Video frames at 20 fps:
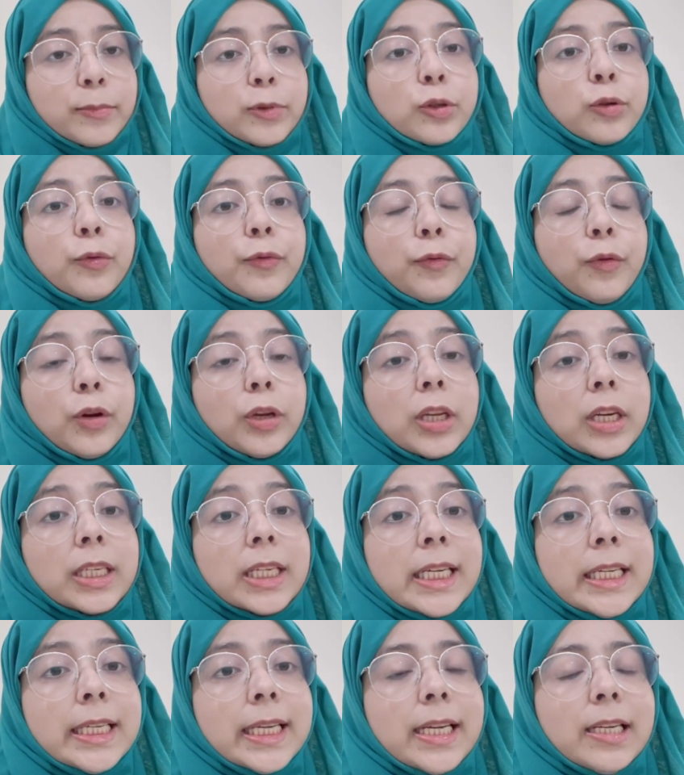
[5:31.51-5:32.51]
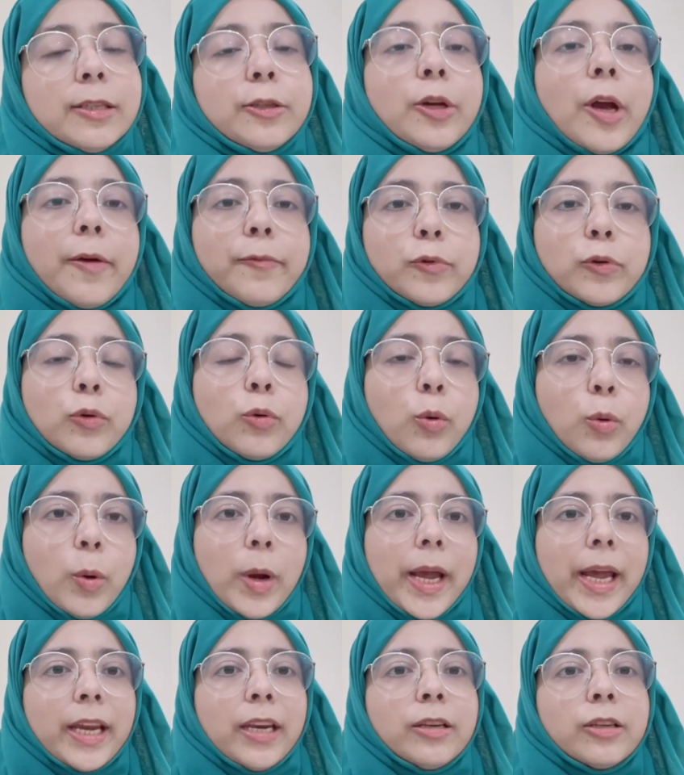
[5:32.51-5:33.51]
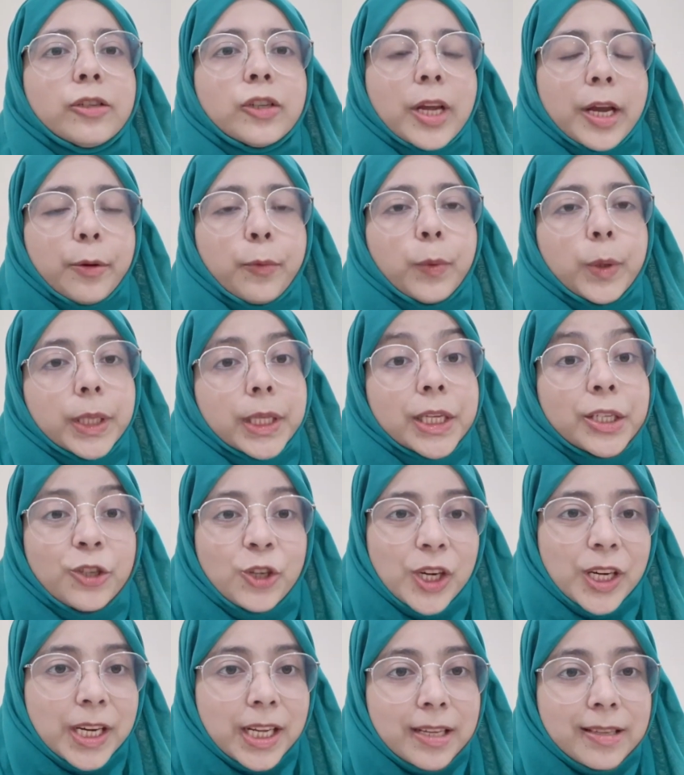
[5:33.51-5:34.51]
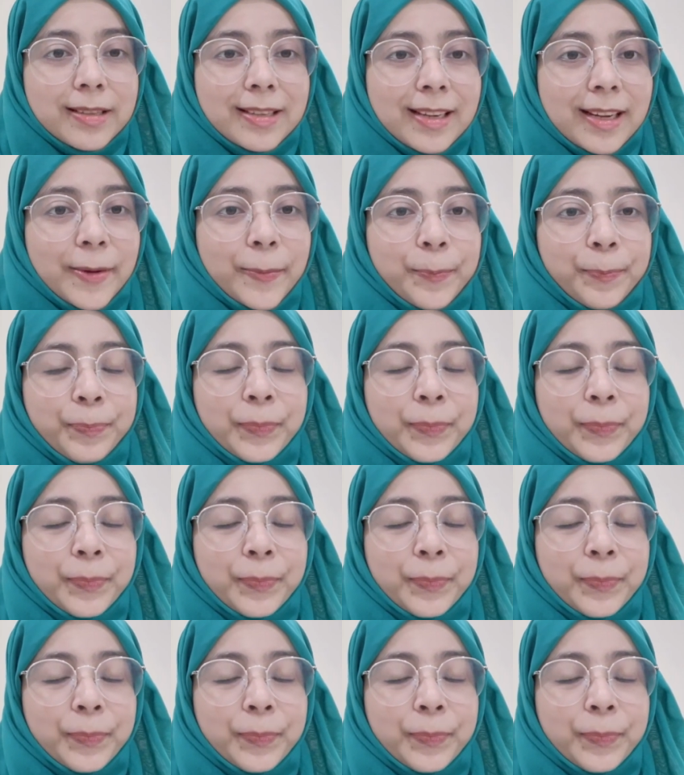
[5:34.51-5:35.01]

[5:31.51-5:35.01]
So for the details, you have to go and check with the GDC.